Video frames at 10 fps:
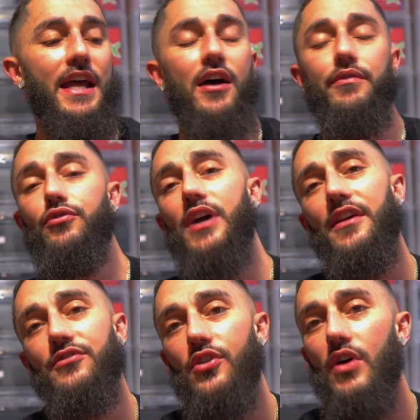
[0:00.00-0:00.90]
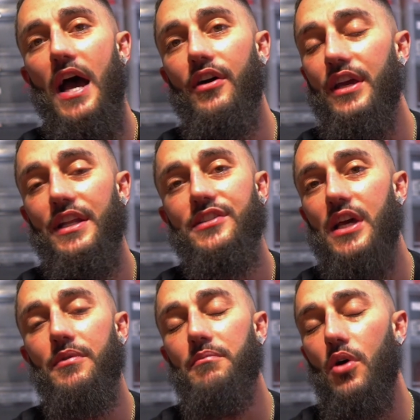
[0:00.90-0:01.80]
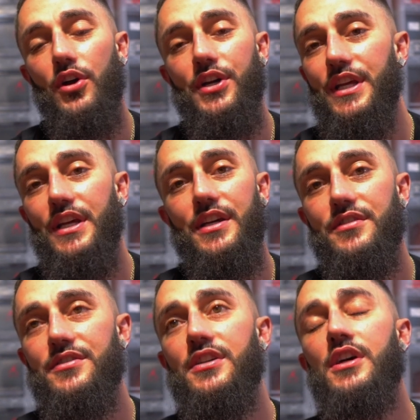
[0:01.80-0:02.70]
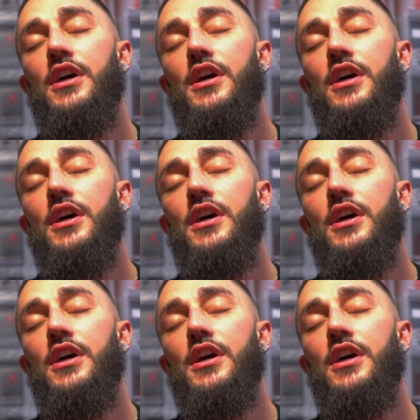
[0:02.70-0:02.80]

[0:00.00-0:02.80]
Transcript: Now, if you guys know how any type of marketing is,